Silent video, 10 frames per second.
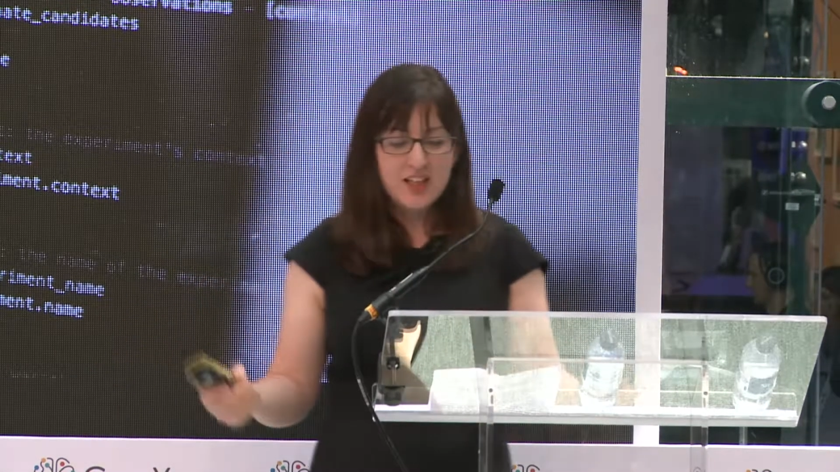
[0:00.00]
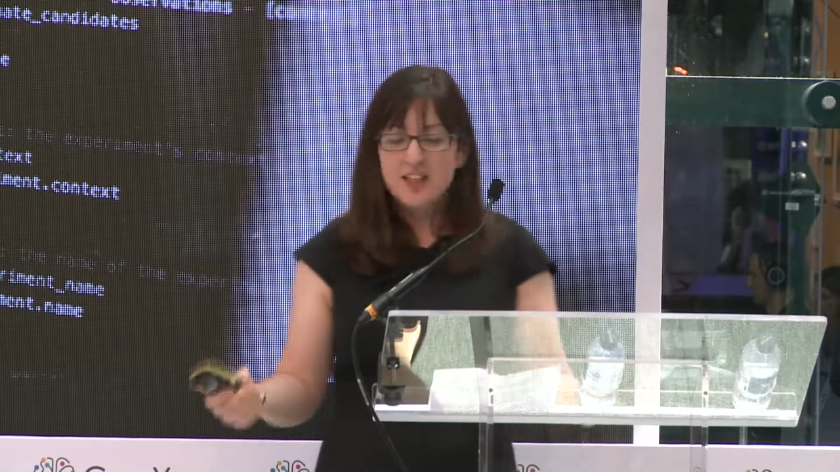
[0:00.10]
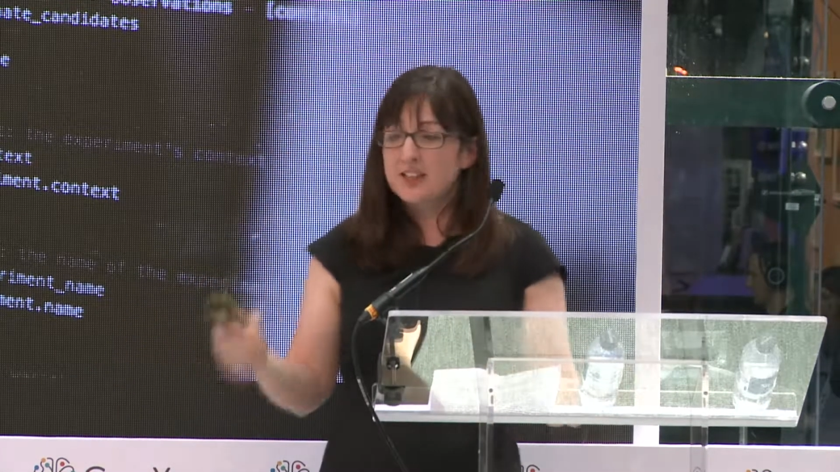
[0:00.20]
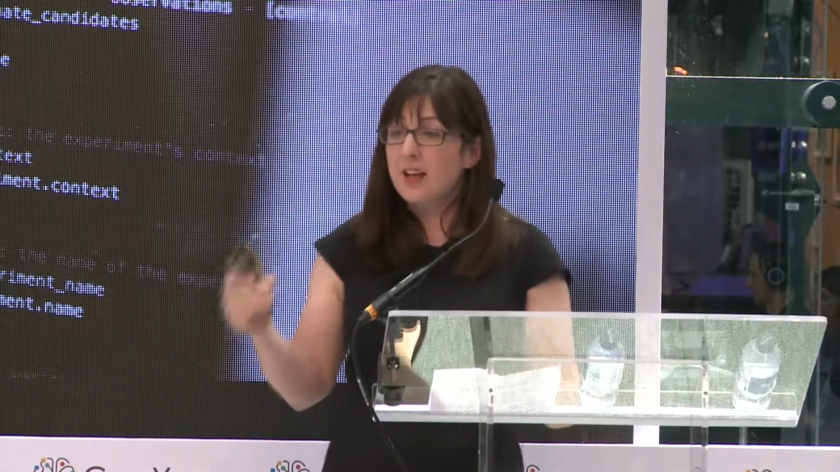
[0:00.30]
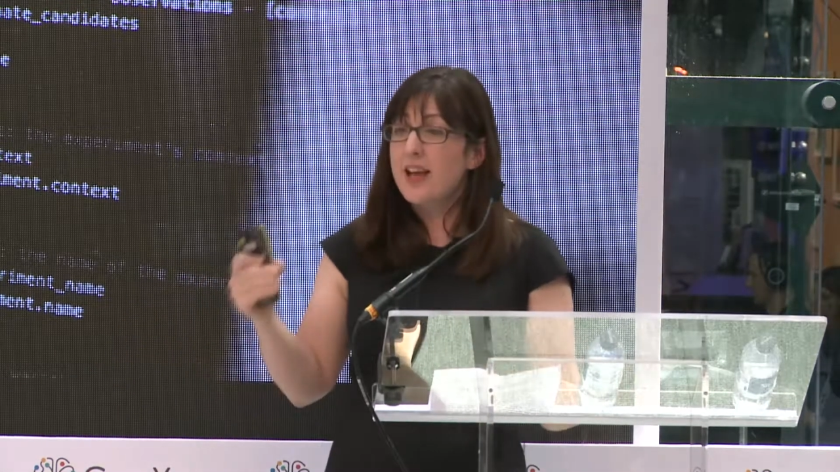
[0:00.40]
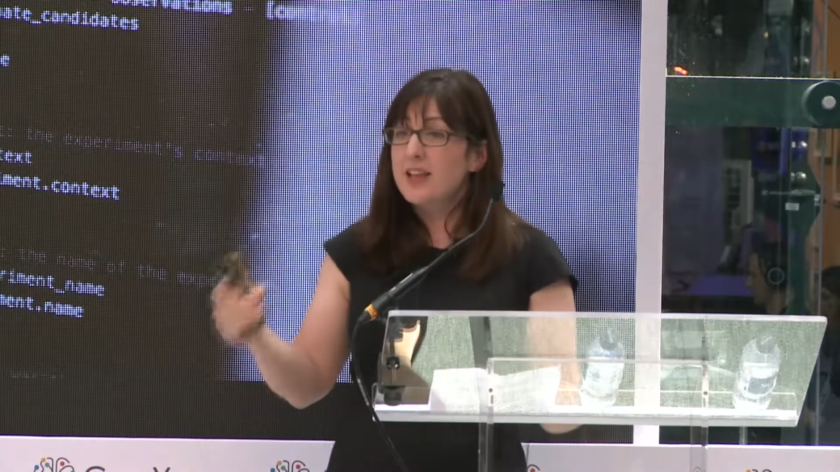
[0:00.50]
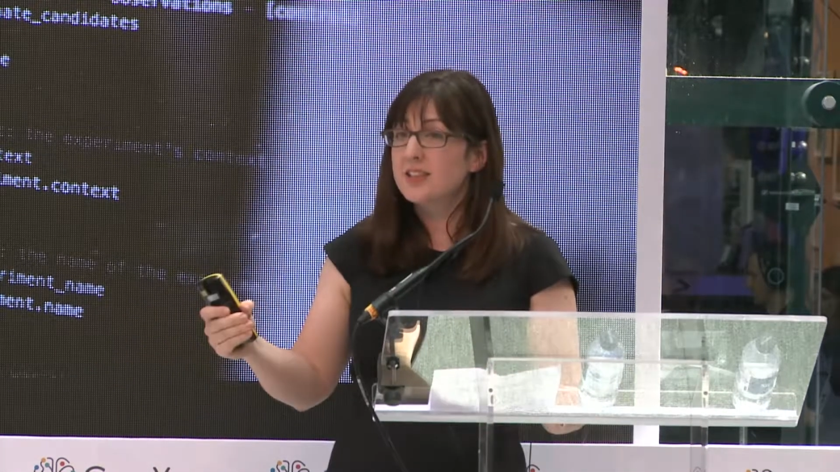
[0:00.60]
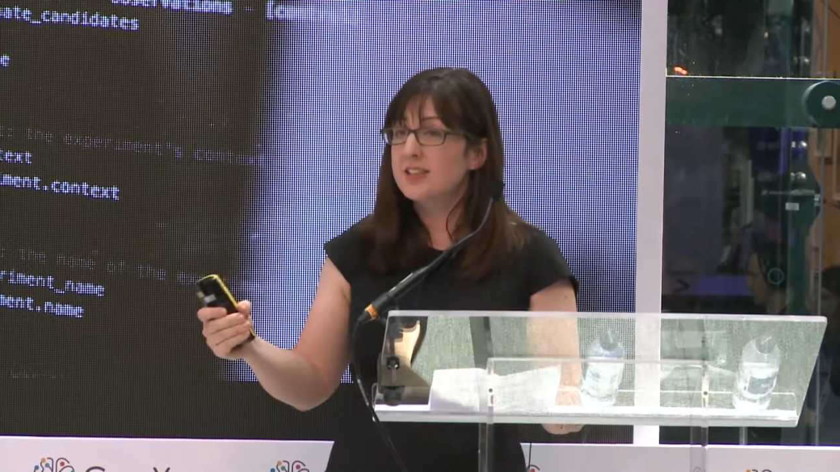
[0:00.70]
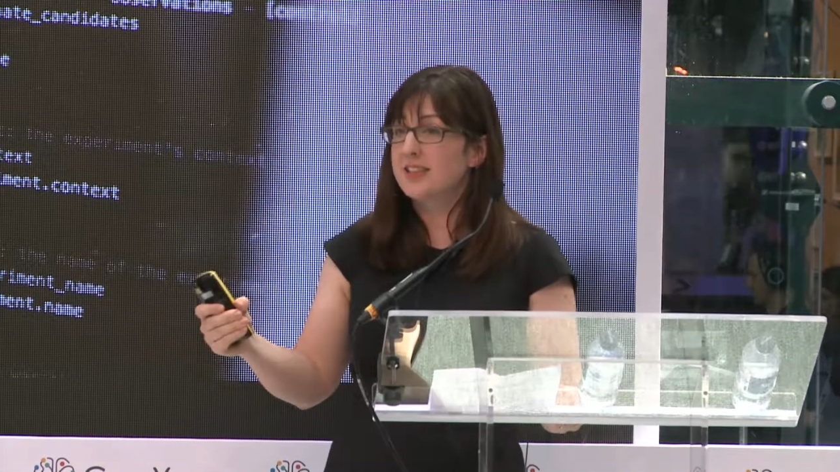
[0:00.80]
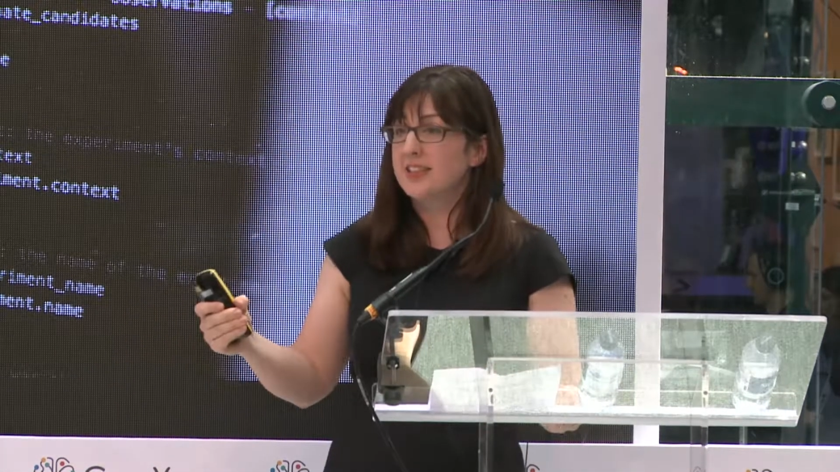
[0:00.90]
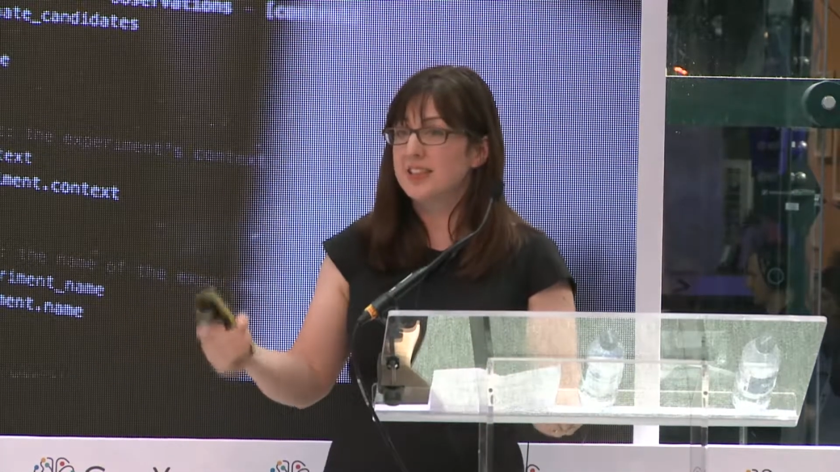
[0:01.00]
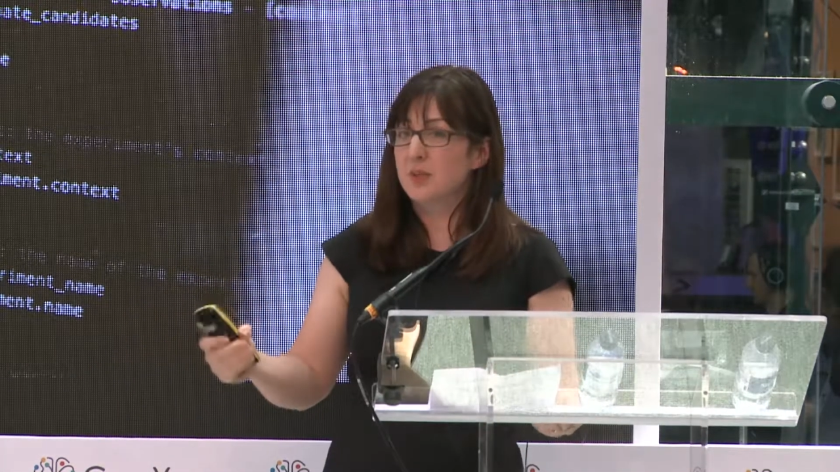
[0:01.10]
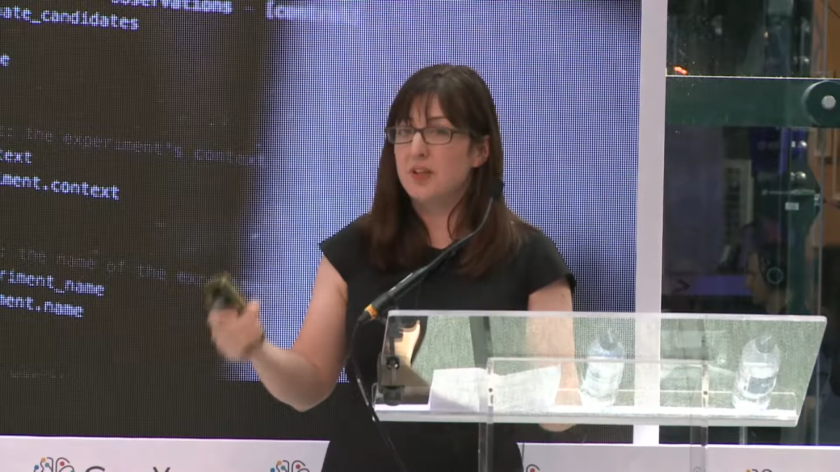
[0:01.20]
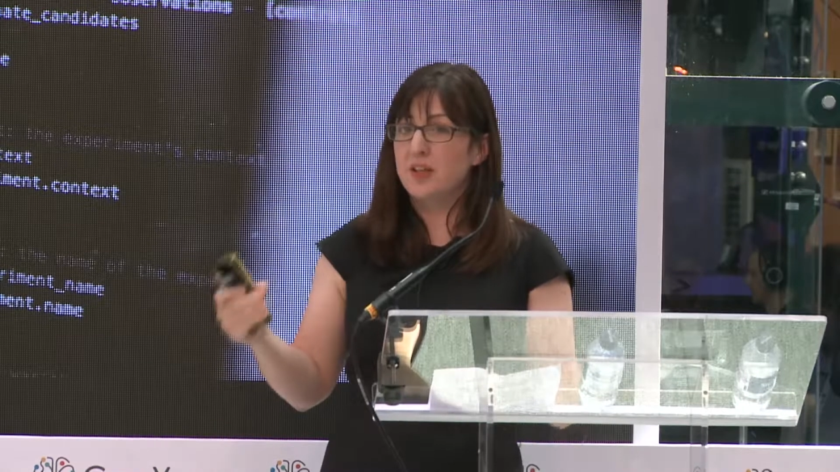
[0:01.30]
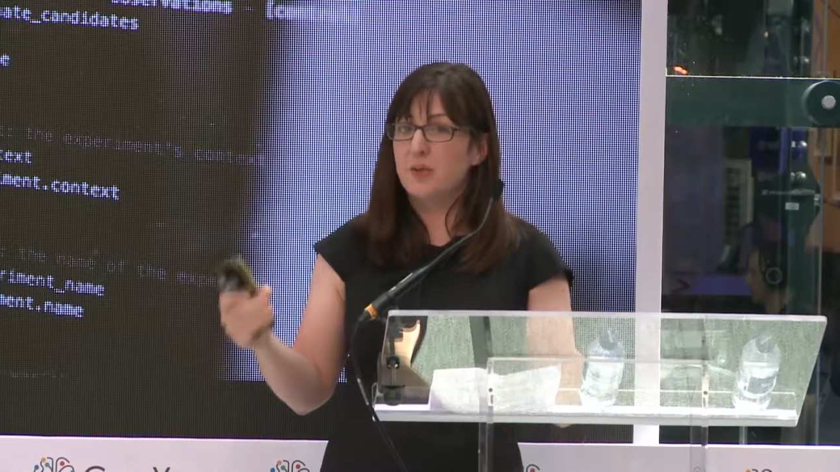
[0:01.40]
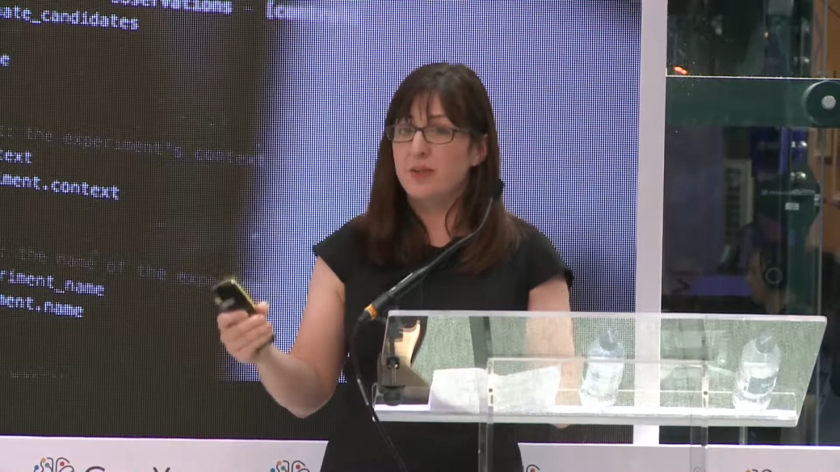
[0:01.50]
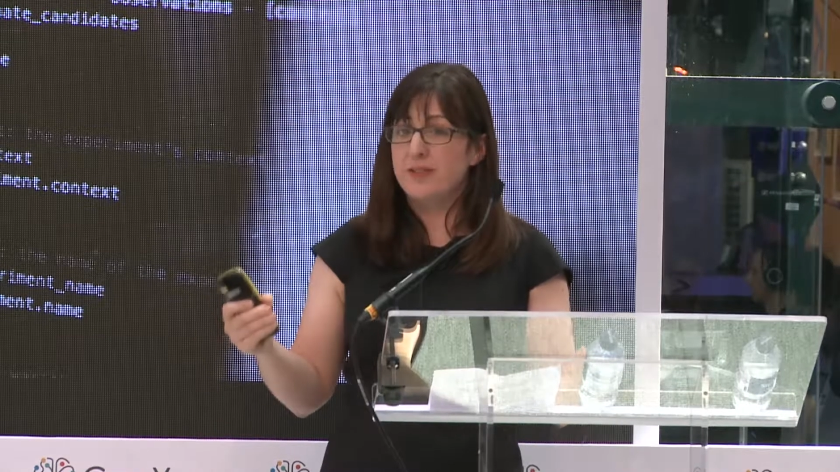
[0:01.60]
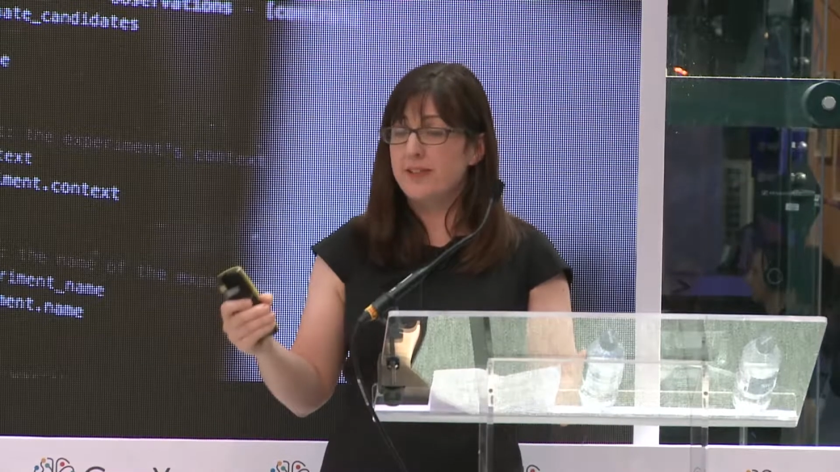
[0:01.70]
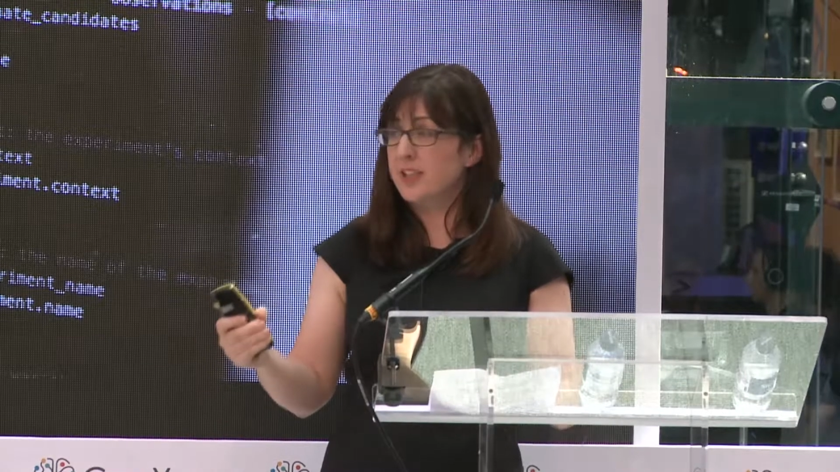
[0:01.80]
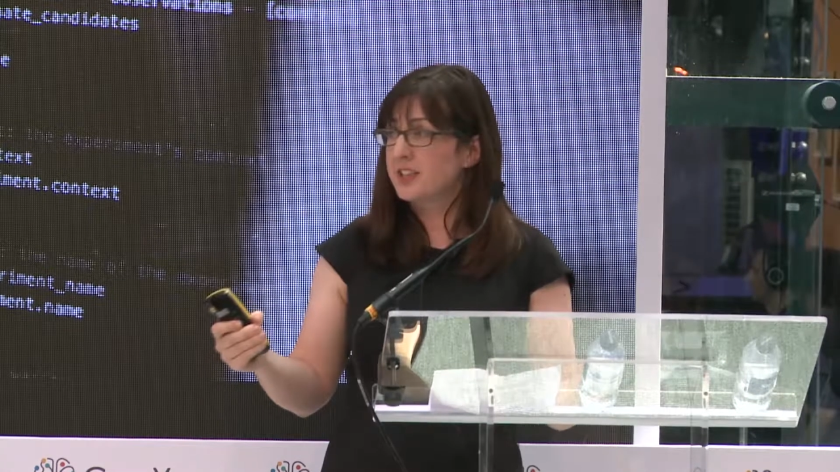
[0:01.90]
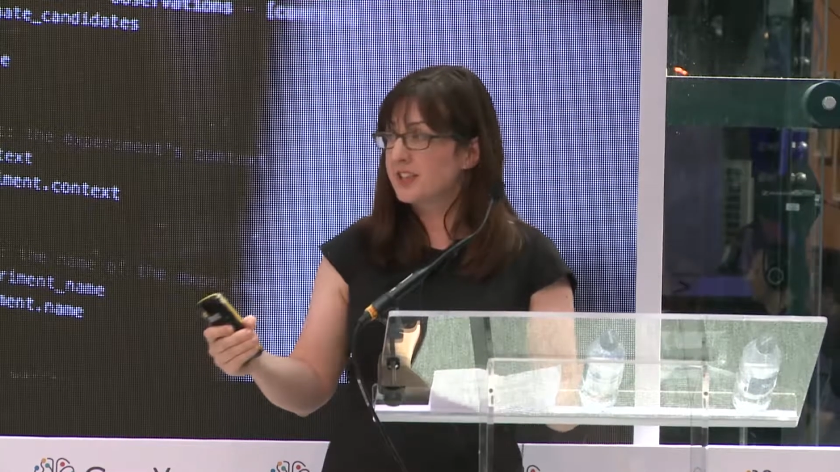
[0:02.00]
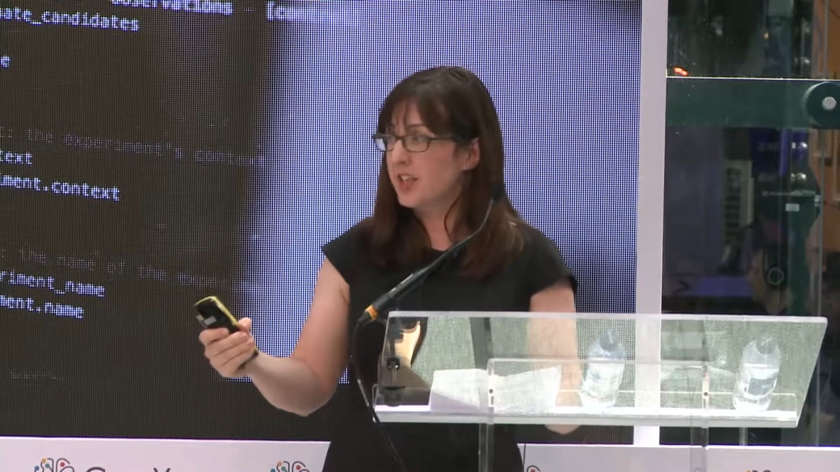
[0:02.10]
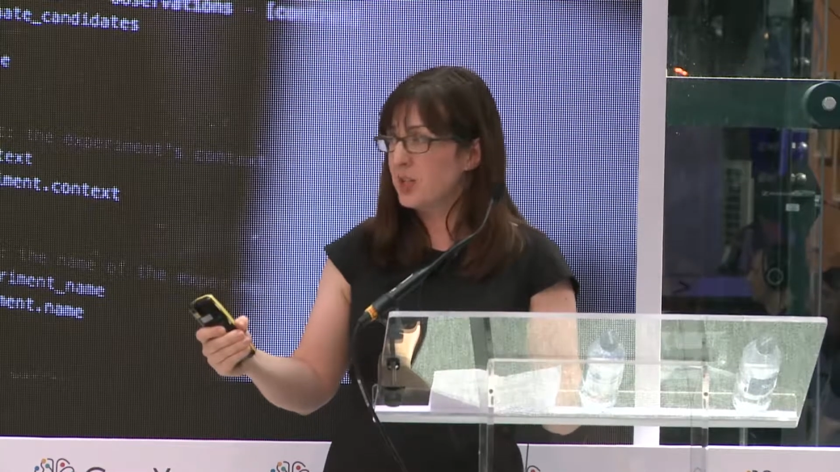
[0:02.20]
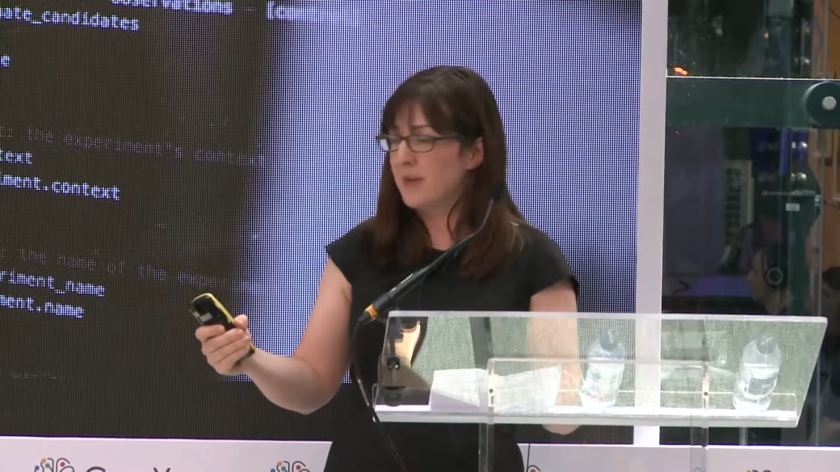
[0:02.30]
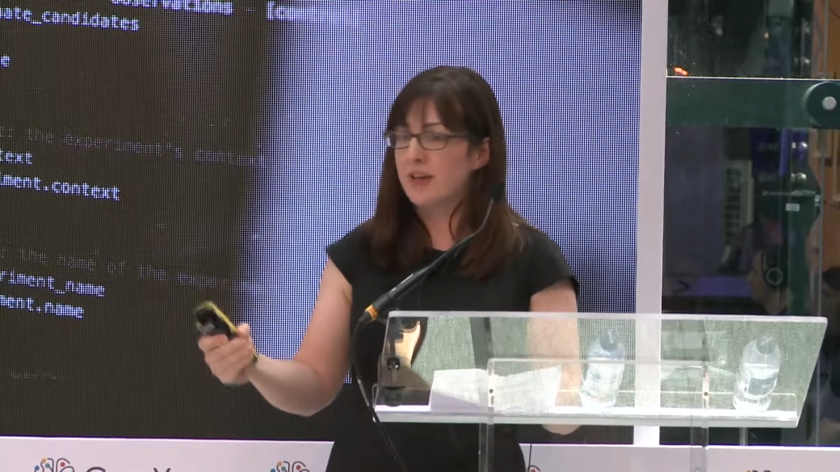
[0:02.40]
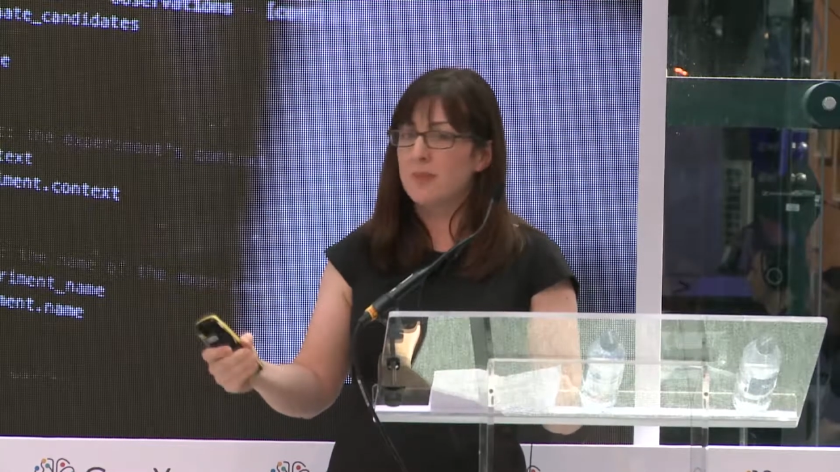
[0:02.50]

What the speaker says: So latency is something that we were very concerned about,